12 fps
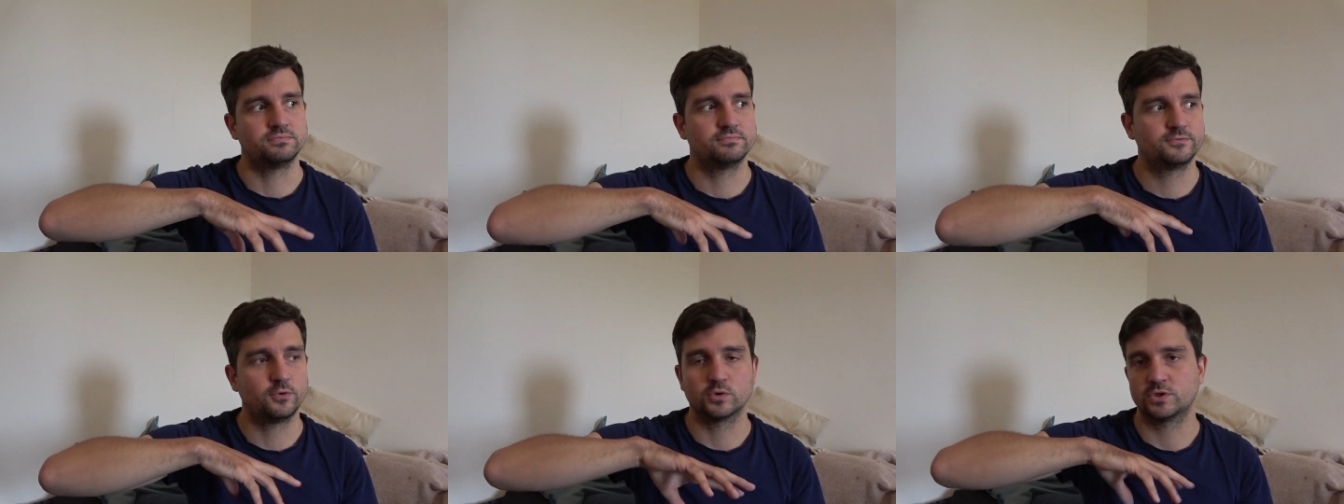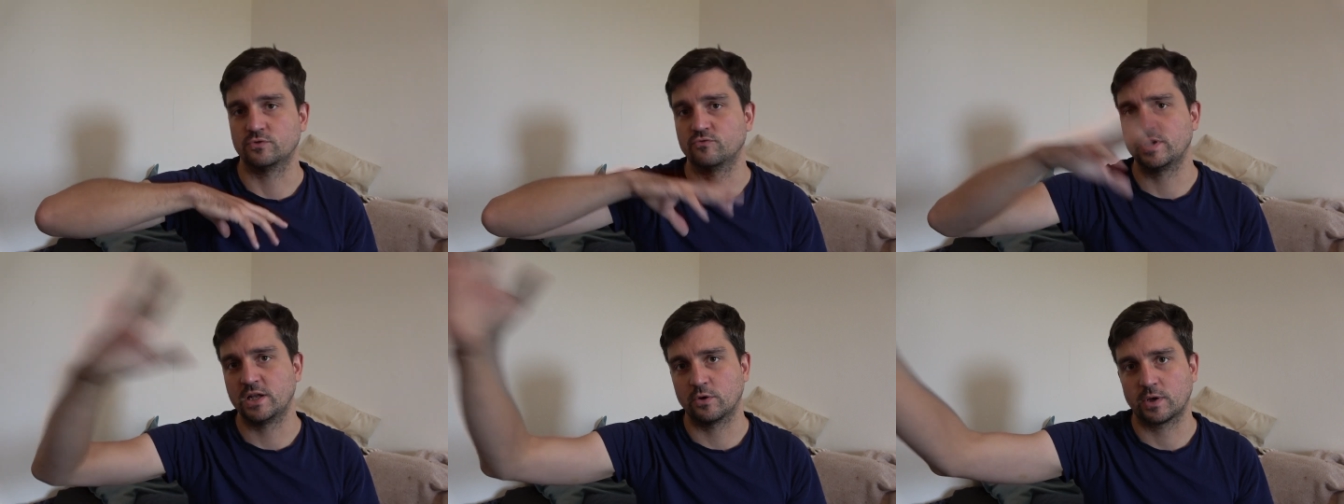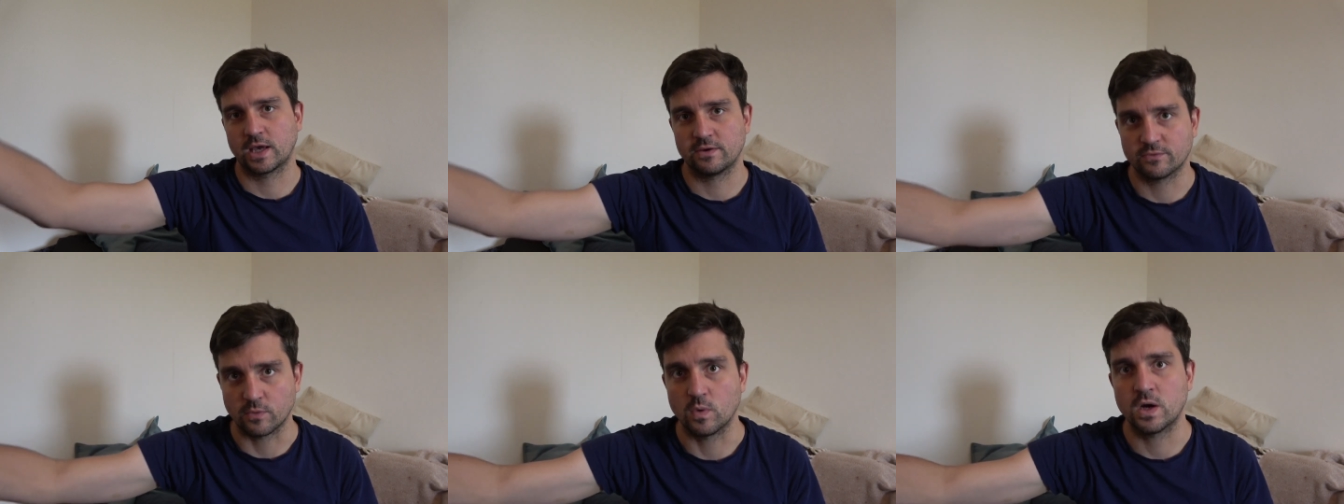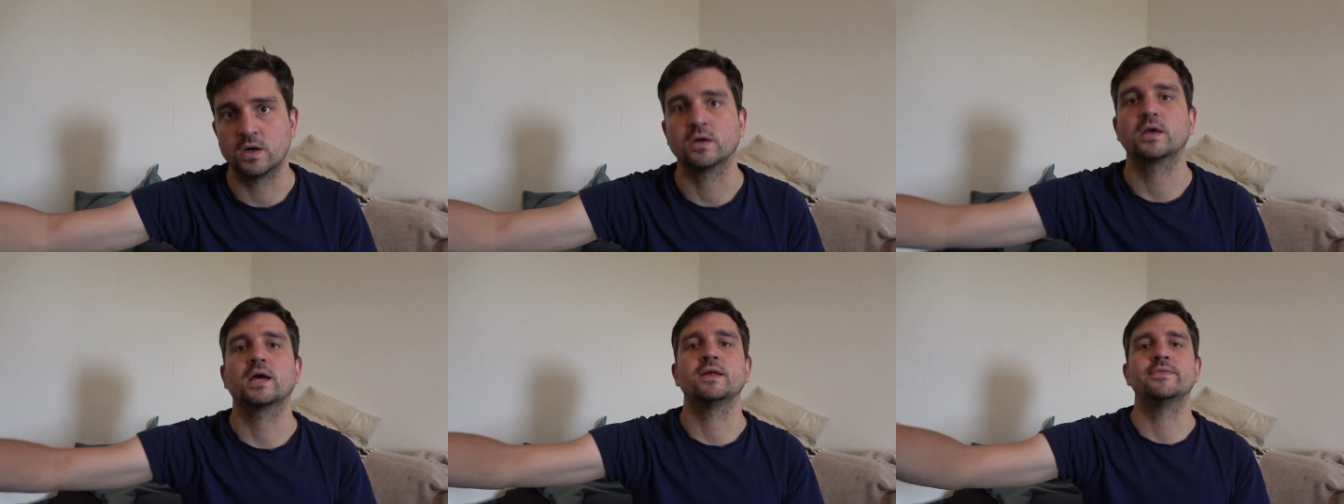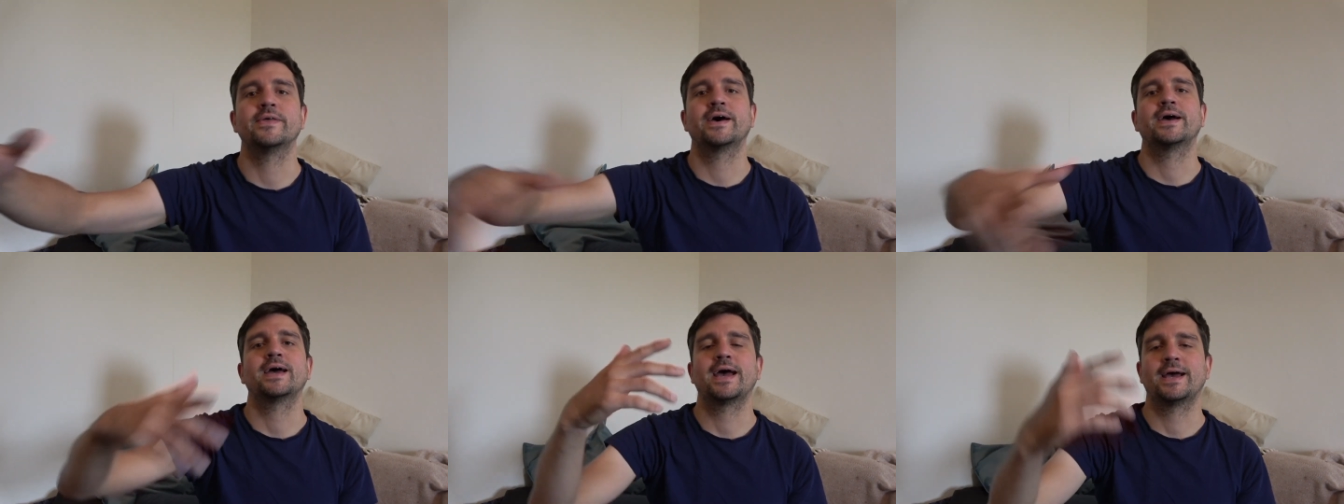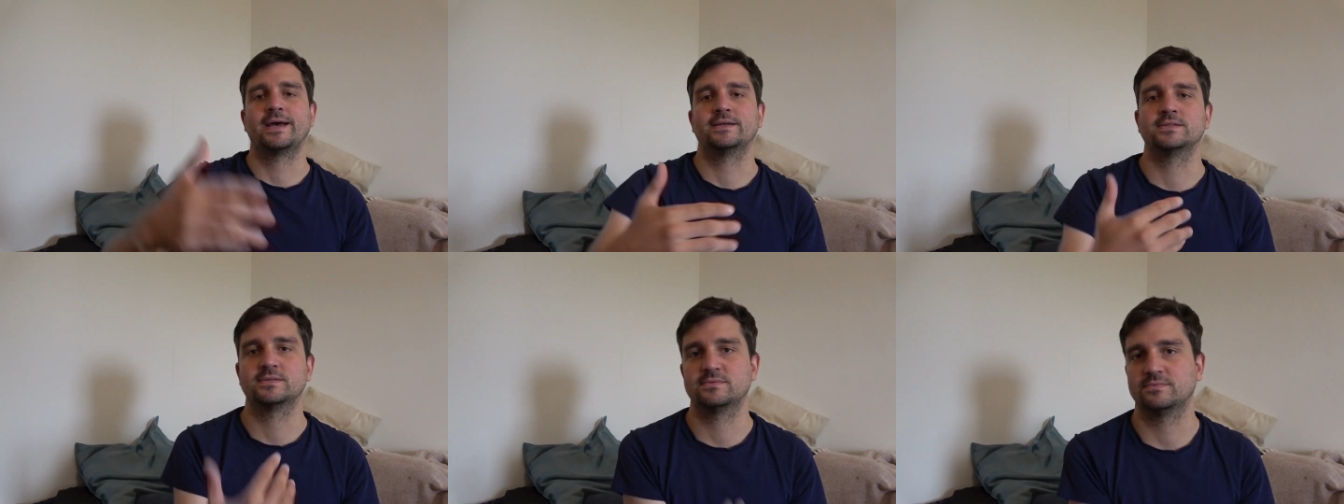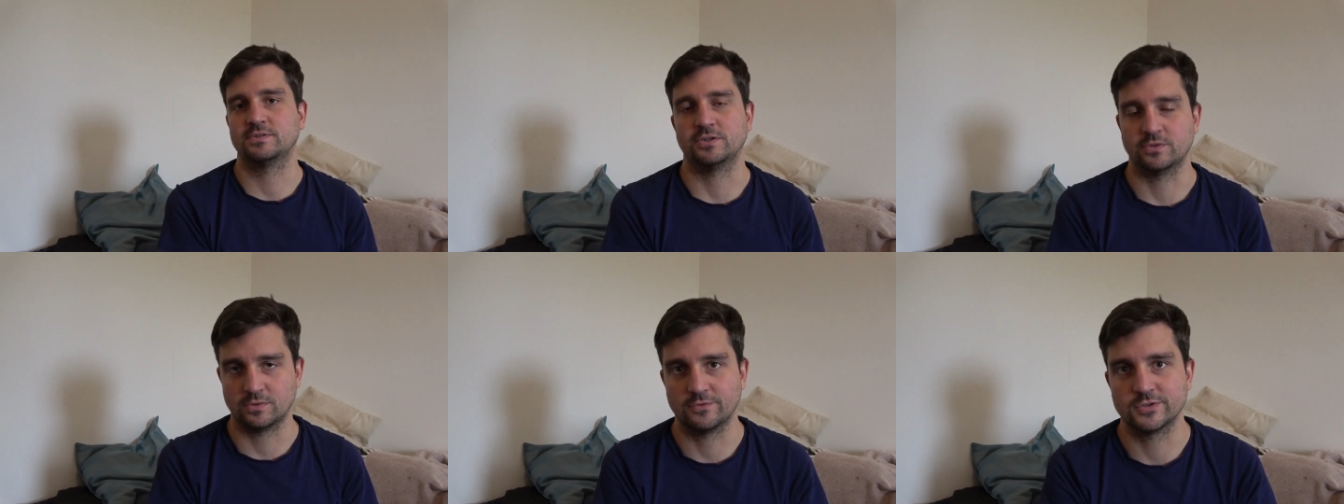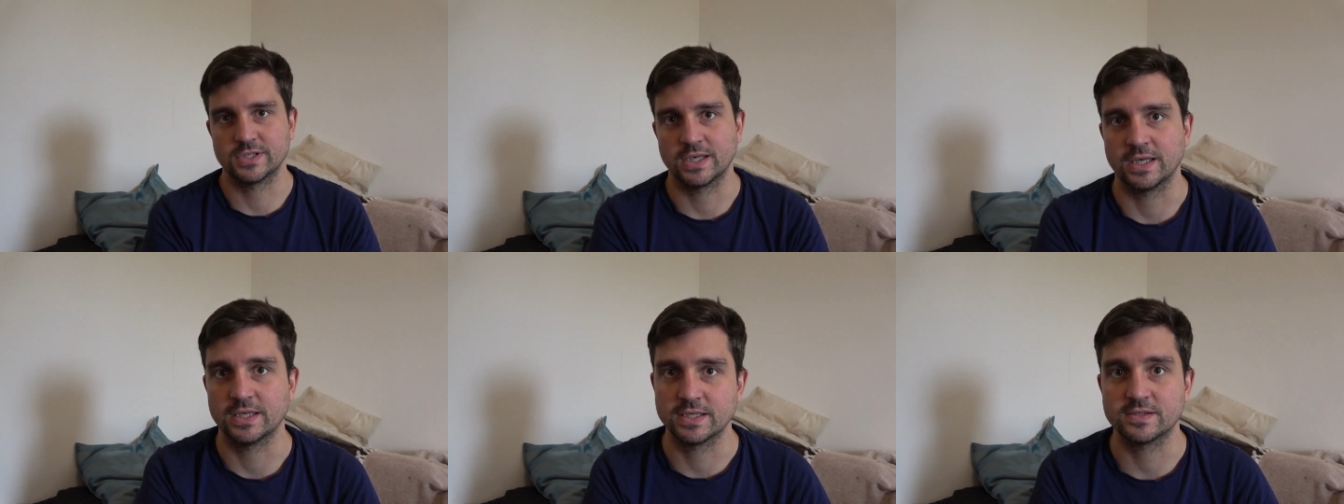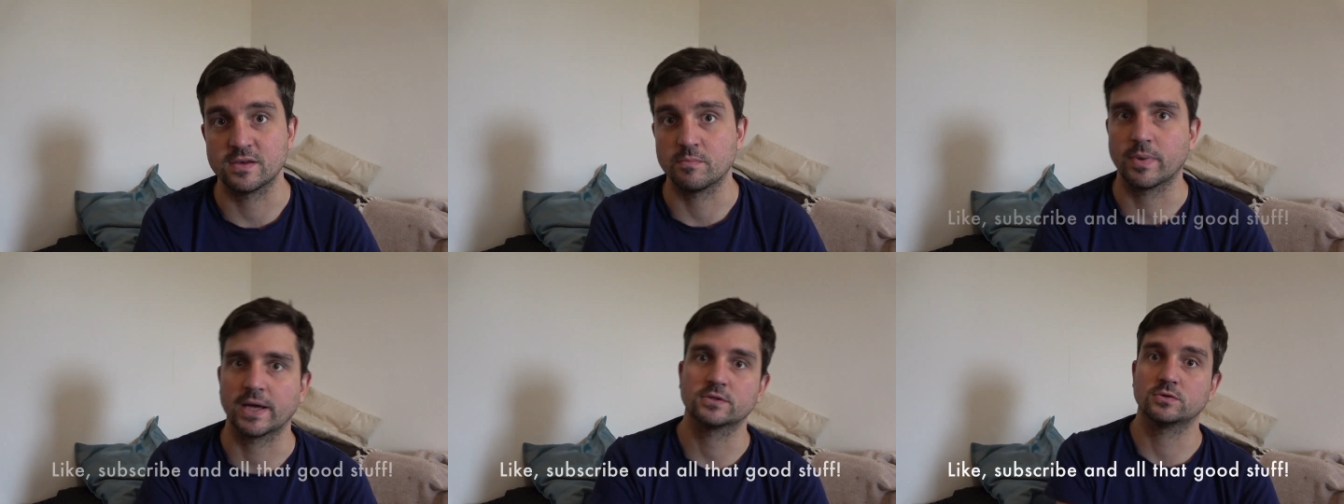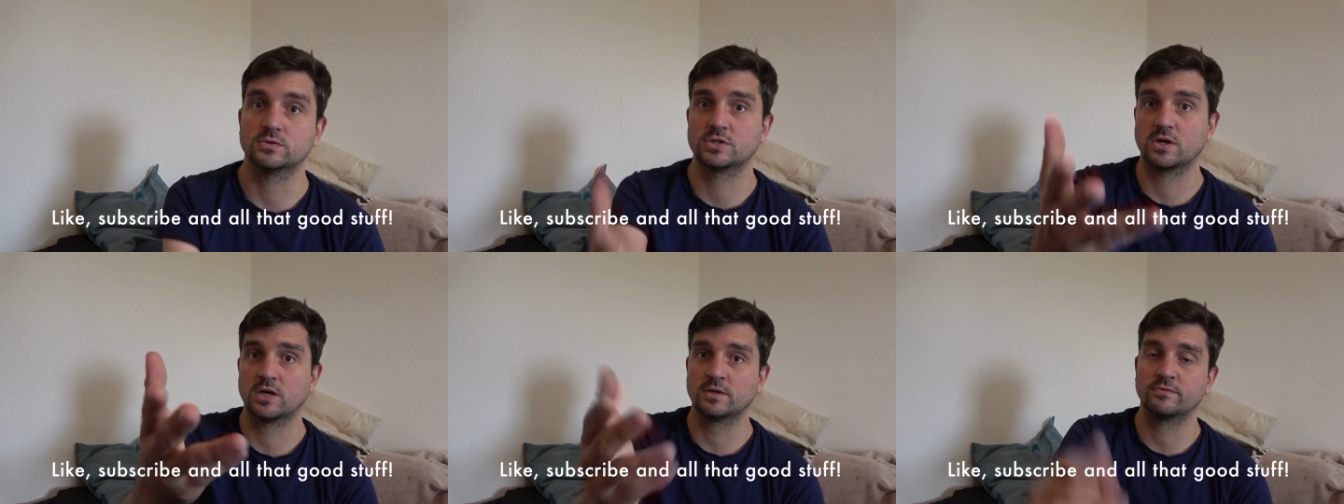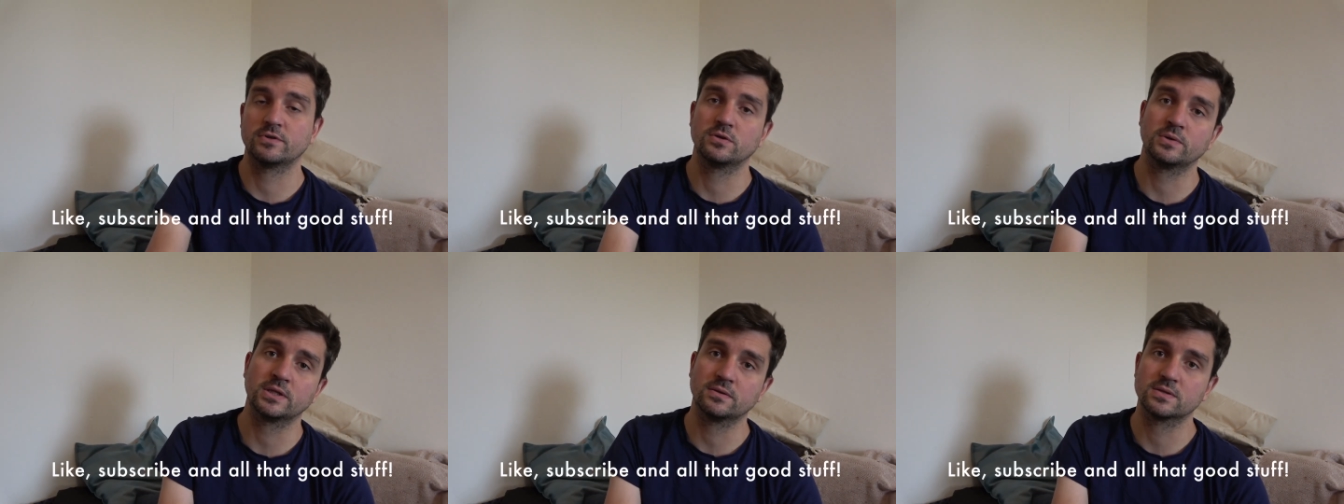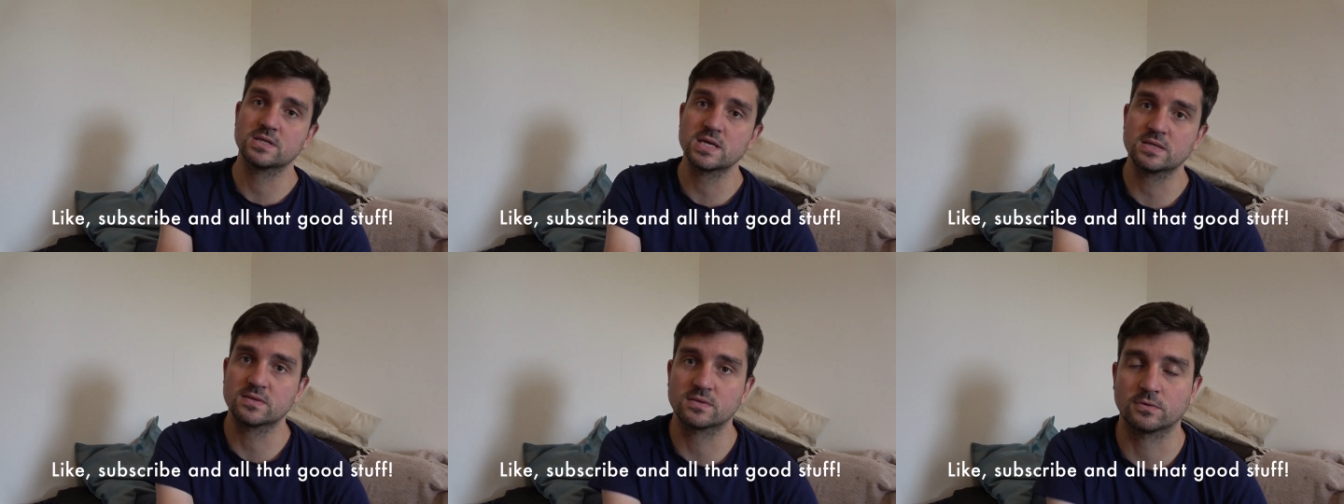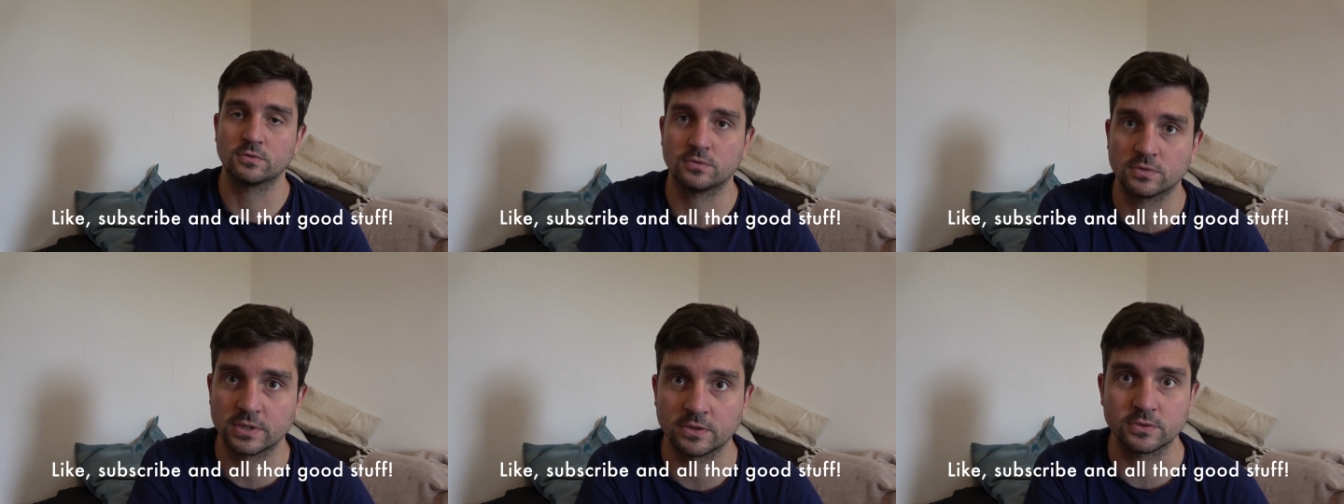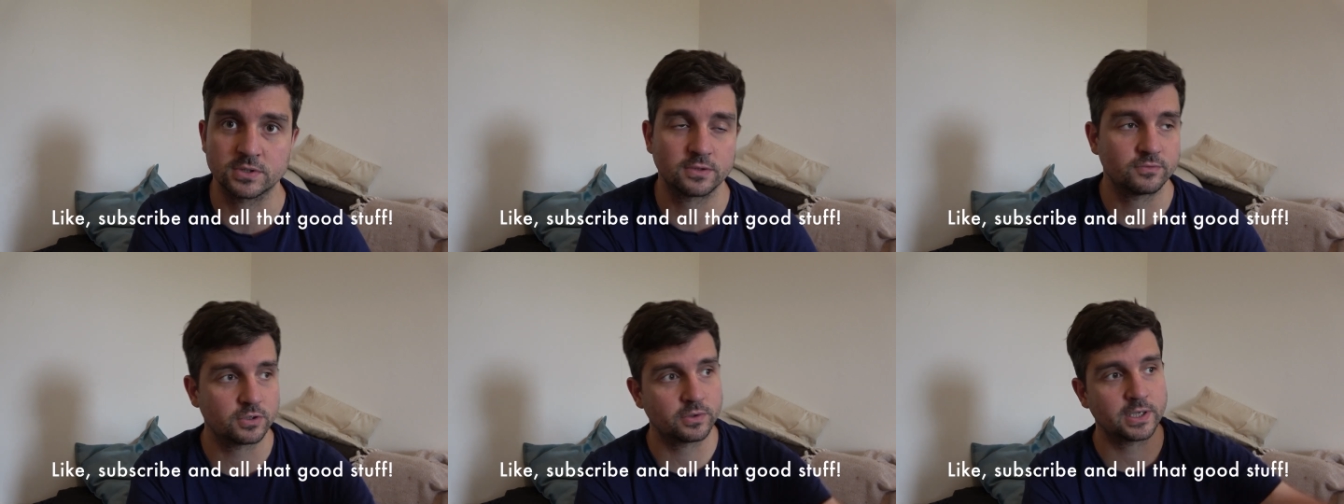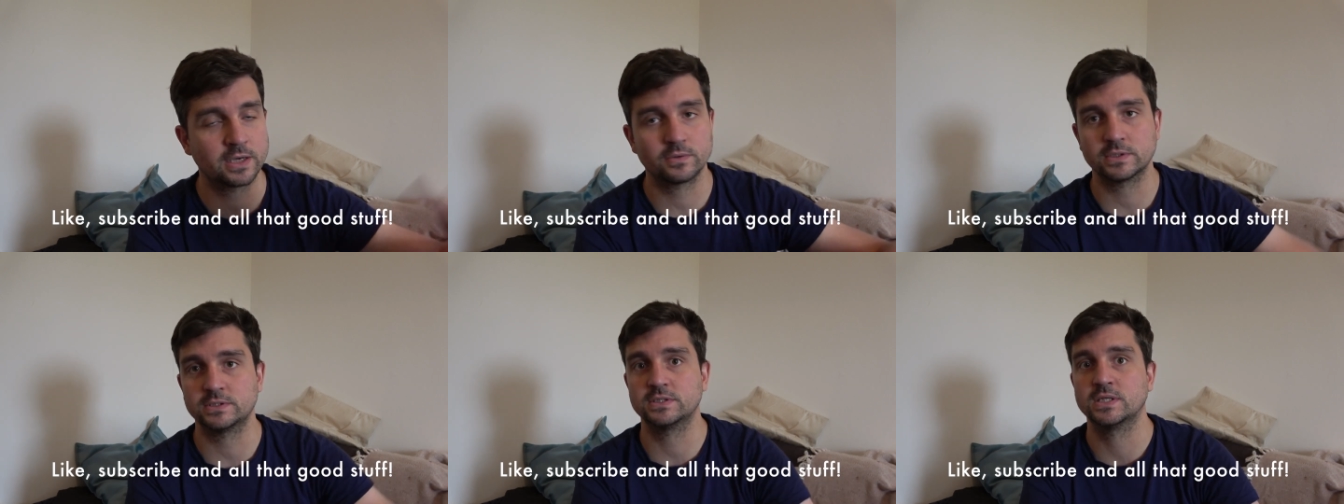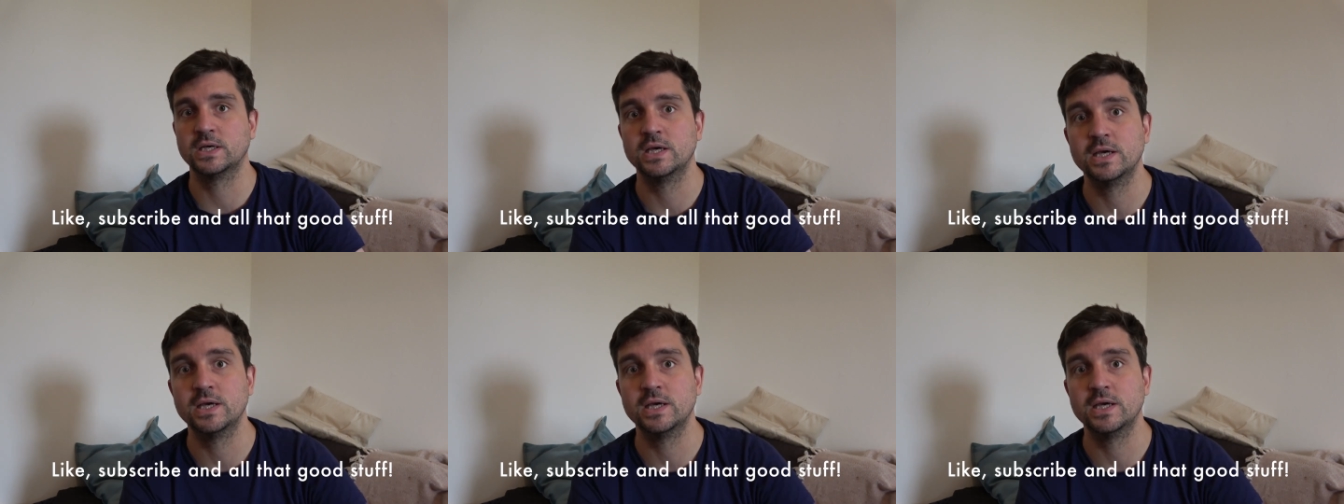forced to relocate for work, and that has, you know, obviously its impact on time for doing this, or, you know, time for going out and